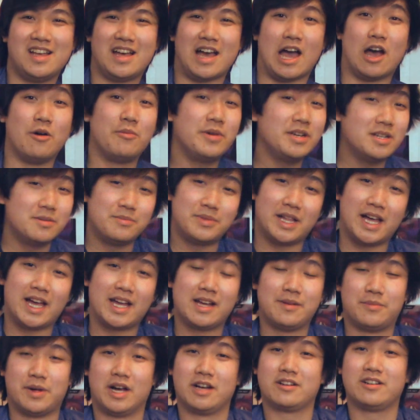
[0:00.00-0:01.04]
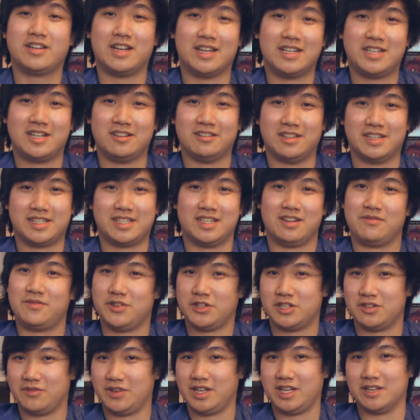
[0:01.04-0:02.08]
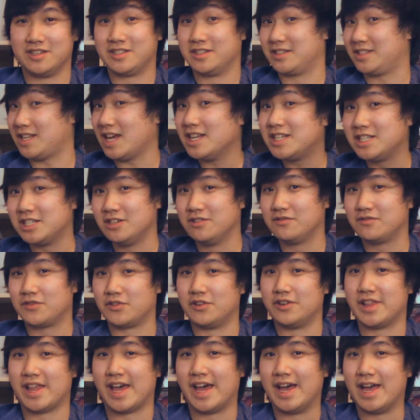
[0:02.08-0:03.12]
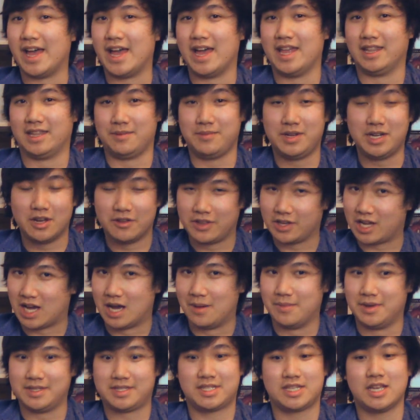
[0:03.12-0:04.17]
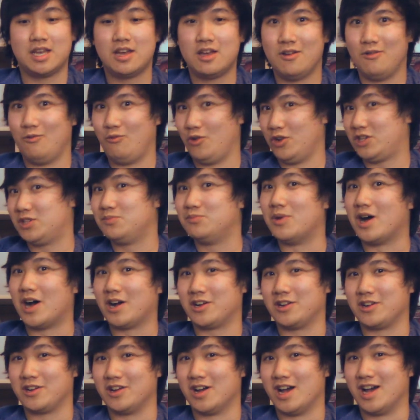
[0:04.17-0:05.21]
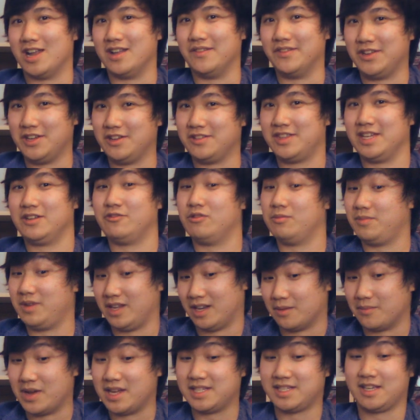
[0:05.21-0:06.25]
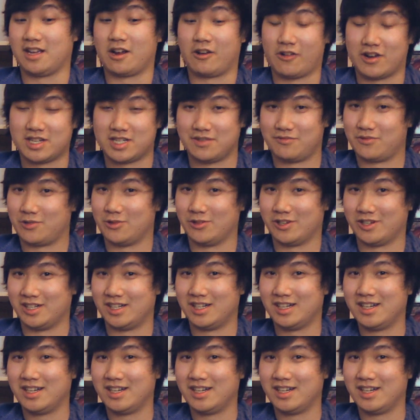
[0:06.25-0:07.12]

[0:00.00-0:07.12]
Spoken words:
I will be compiling a Bakugan tier list in a future video, so stay tuned for that and let me know in the comments which Bakugan do you think would be an amazing aggressive roller.